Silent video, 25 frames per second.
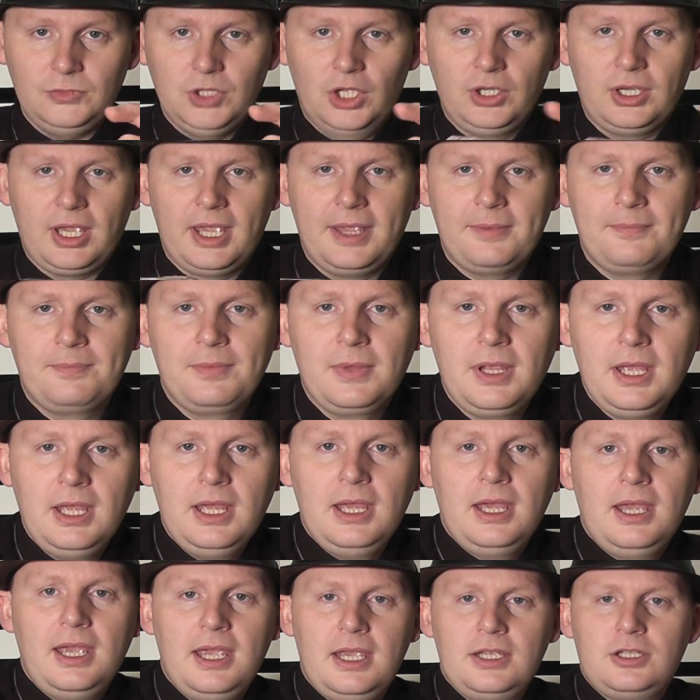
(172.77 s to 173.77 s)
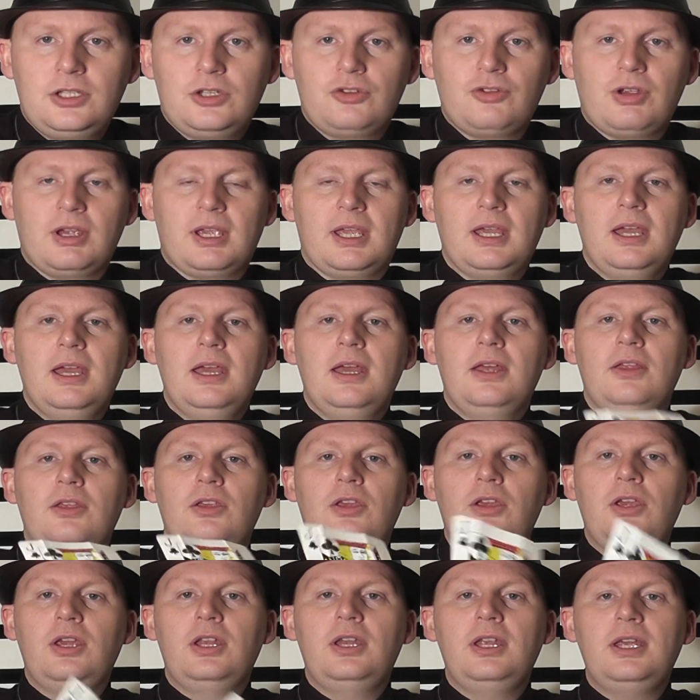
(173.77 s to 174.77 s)
Okay, here's the trick.
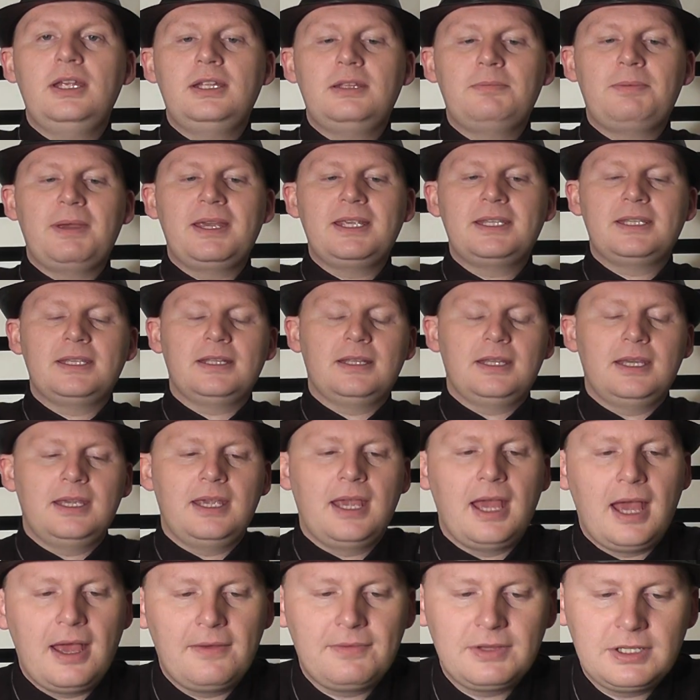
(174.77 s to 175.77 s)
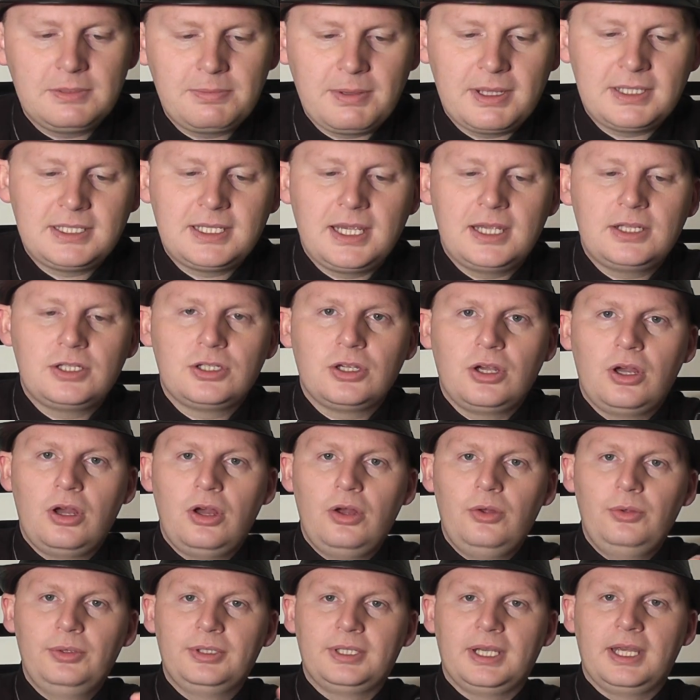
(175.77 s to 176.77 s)
You need to basically have the spectator
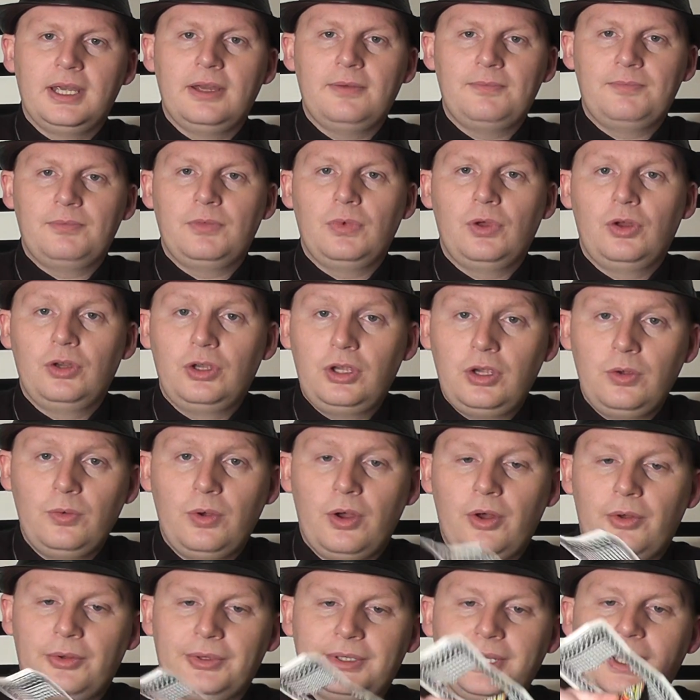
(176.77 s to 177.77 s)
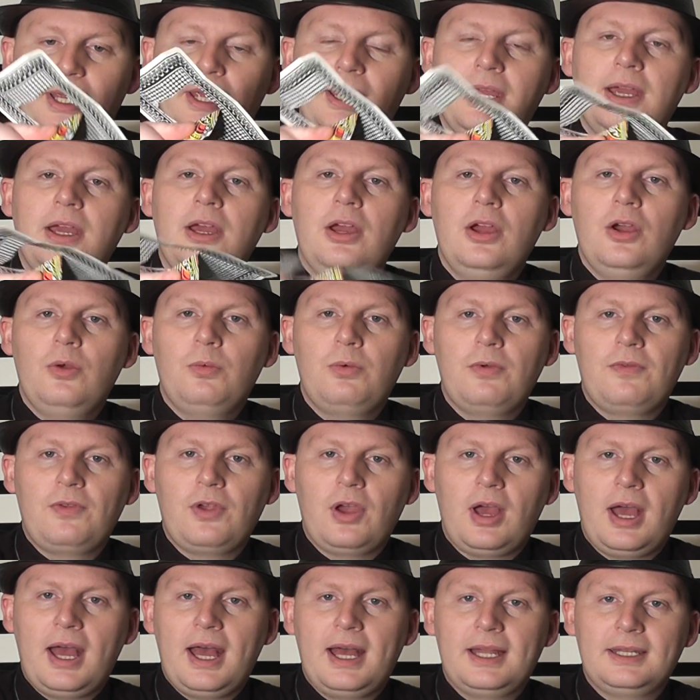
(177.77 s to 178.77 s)
hold it, or you hold it, with
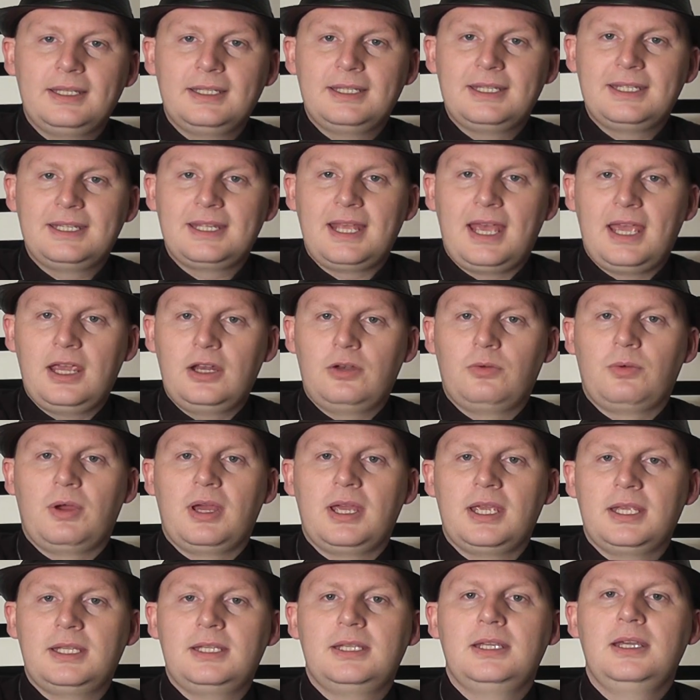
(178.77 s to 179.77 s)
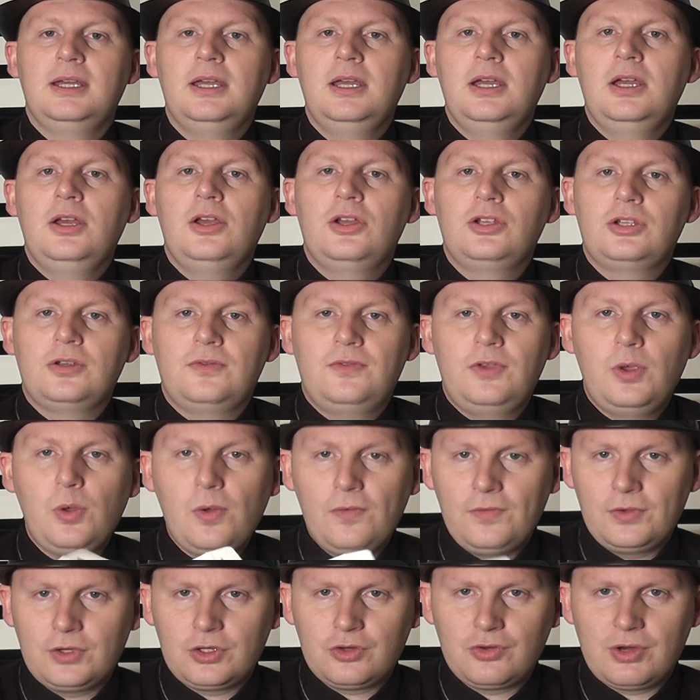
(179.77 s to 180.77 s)
your hand sideways. There's a few
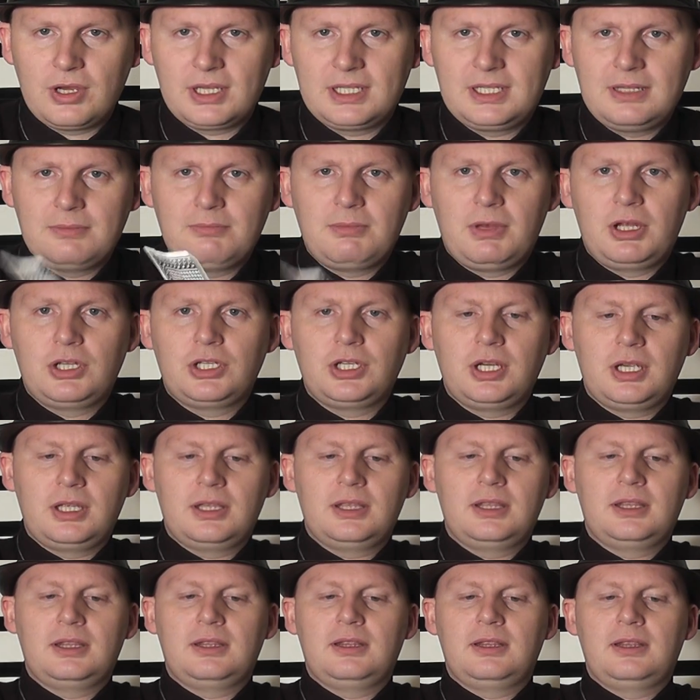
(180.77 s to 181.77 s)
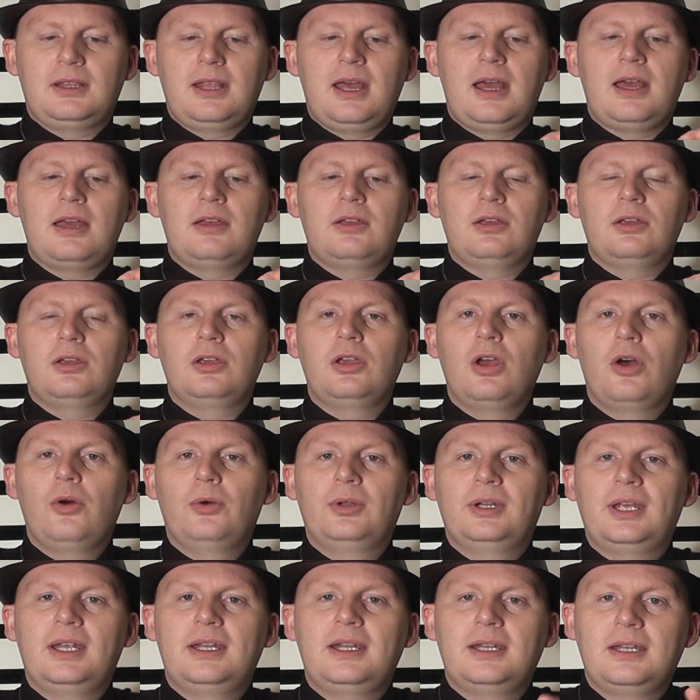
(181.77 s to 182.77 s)
other tricks in Magic that
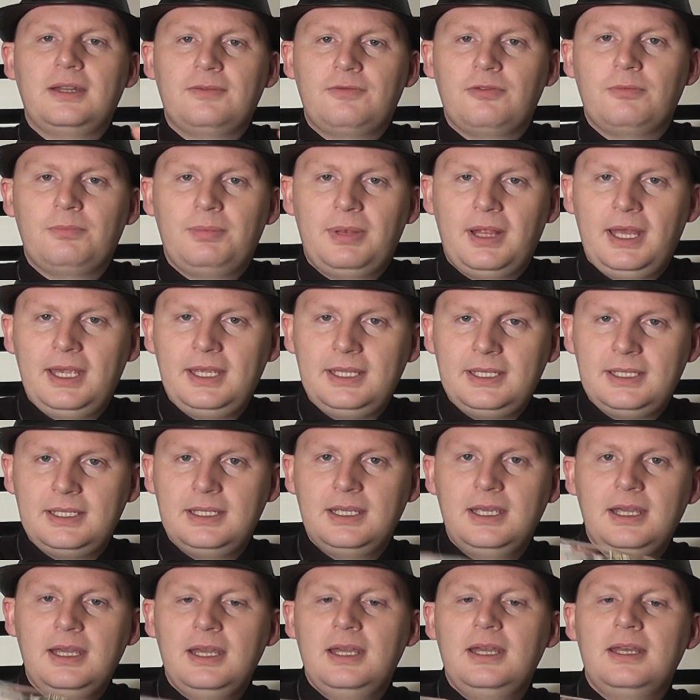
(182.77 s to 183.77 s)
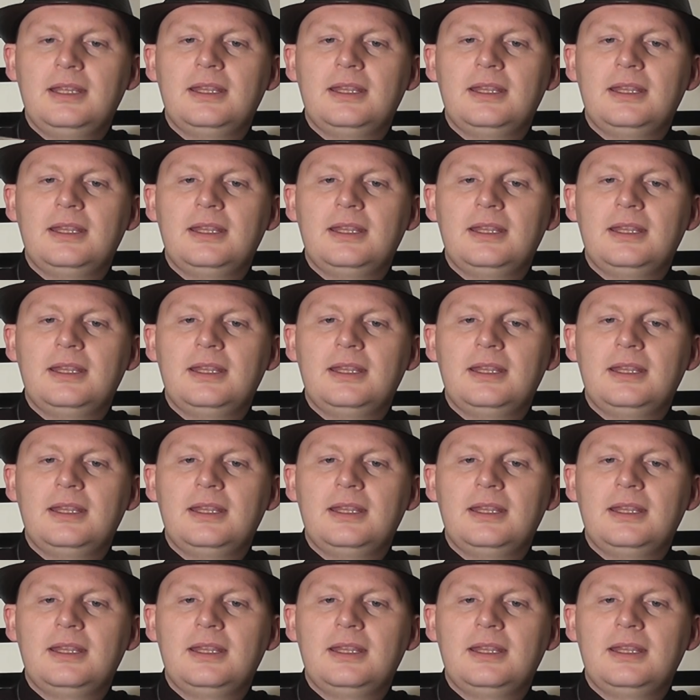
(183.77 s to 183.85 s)
hold it in a different place.